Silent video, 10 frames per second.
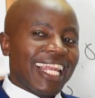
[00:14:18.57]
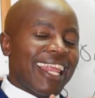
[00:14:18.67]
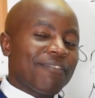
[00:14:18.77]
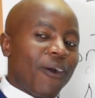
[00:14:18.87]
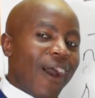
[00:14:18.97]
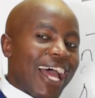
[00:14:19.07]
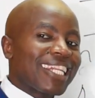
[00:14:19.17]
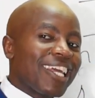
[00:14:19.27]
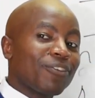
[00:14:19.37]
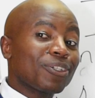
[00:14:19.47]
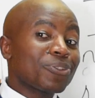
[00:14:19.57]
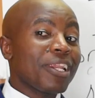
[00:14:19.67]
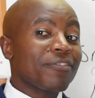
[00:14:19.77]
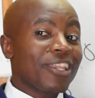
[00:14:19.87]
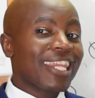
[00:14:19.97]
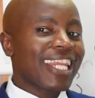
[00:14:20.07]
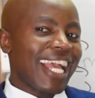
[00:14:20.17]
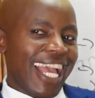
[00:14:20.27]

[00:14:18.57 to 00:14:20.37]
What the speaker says: level 1, level 2, level 3.